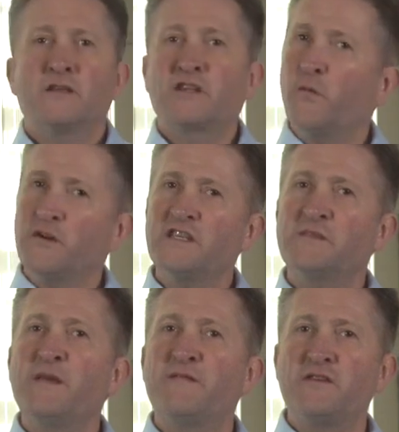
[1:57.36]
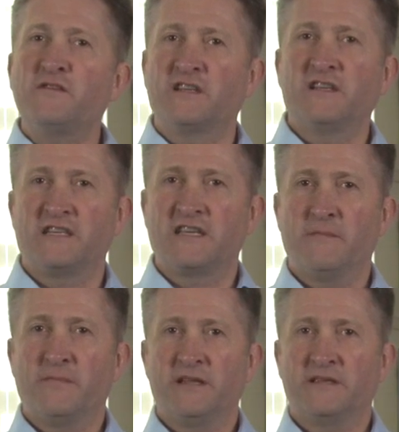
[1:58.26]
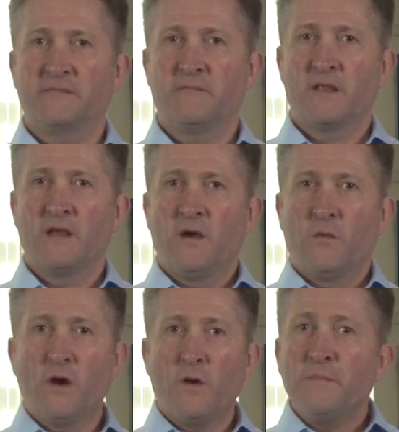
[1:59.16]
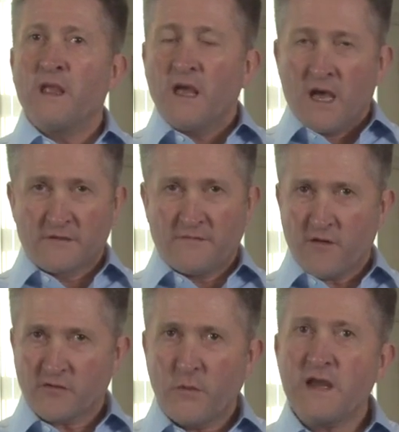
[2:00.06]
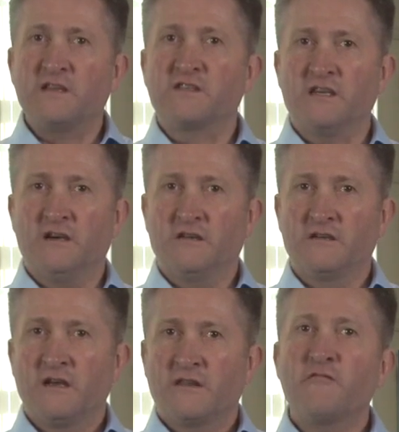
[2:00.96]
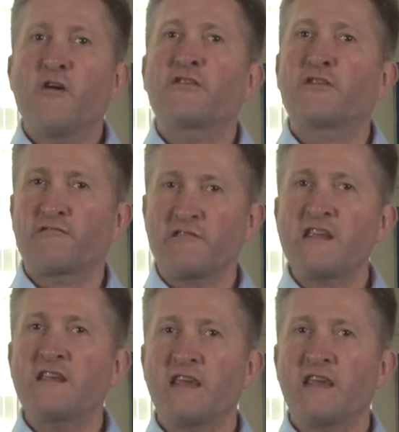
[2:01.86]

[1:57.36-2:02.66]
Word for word: So what does this mean for utility companies? Well, as far as we're concerned, there are three